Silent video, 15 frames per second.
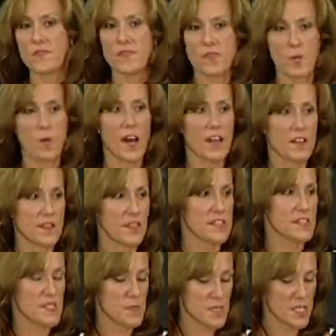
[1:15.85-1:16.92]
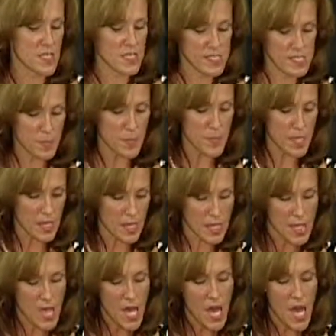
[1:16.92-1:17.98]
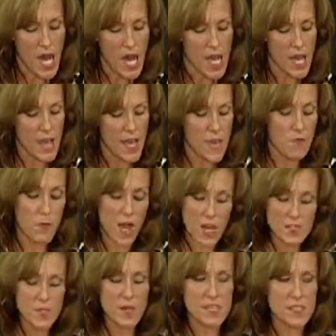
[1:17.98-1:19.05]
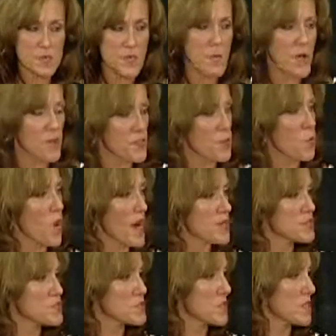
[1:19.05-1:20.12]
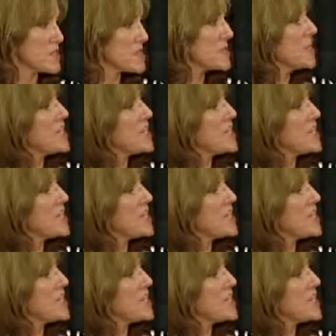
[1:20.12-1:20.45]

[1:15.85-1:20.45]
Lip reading: The water needs to be in the sippy. And we also ask them about their water source.